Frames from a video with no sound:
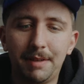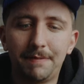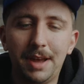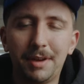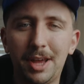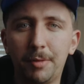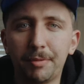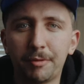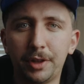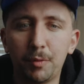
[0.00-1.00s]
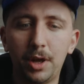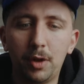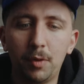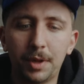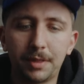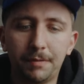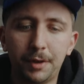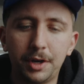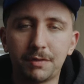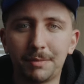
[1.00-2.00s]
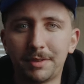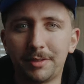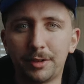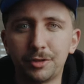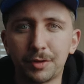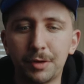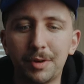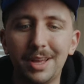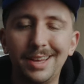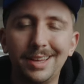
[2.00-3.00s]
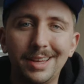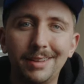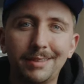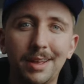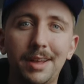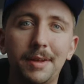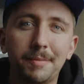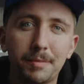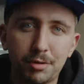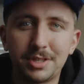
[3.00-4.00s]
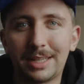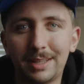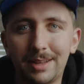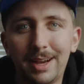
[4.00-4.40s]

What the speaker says: I found help really well with footage from this little drone is protecting the